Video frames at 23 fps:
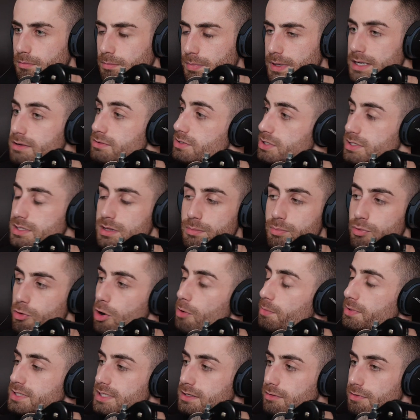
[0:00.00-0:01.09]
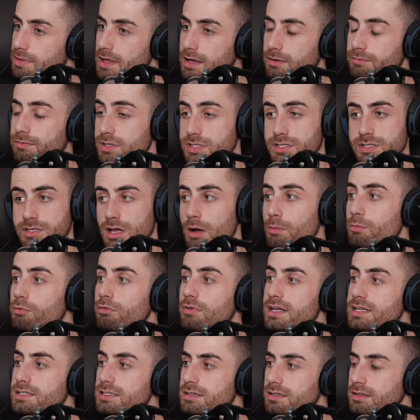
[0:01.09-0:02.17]
but it was just the property thing for some
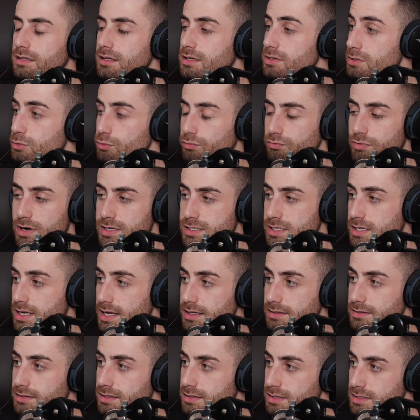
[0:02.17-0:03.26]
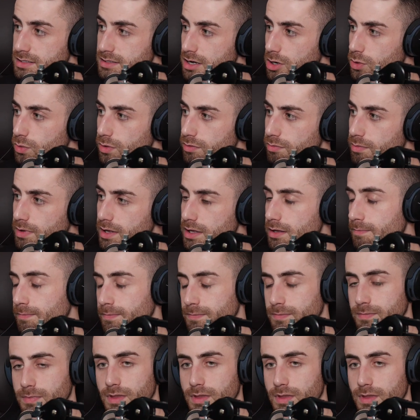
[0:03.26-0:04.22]
reason that just resonated and stuck with me.